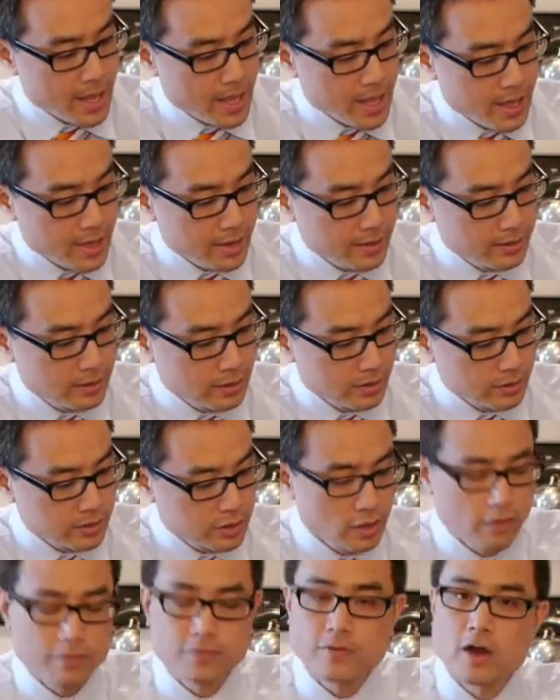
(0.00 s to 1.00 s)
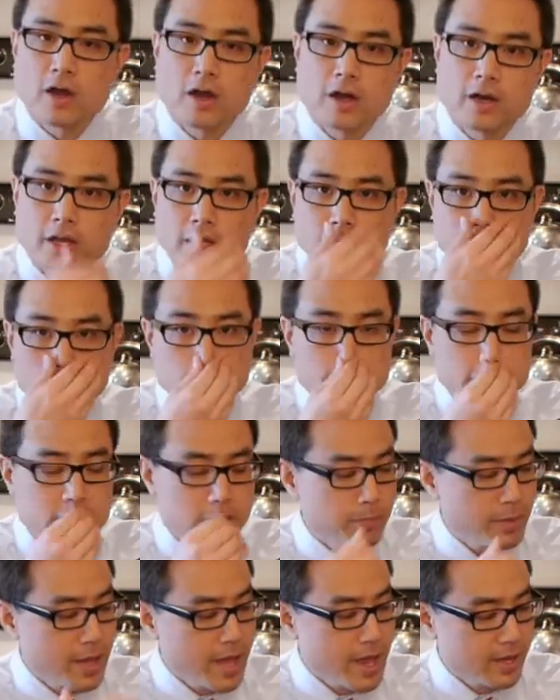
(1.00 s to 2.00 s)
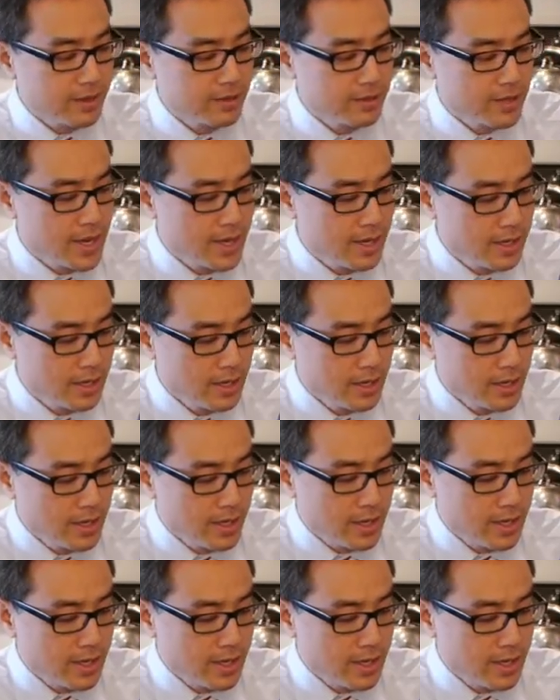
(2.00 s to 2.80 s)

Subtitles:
and so far it is the pack that